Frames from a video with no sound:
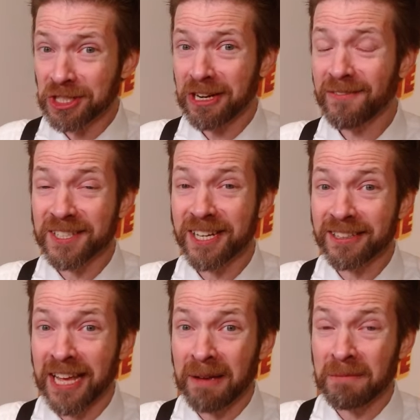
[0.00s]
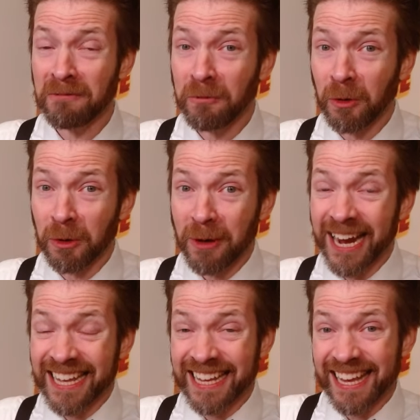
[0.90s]
should have done that before
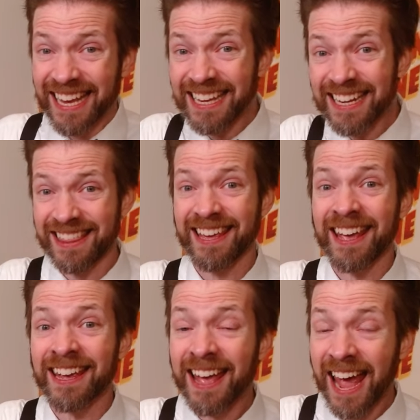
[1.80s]
writing anything,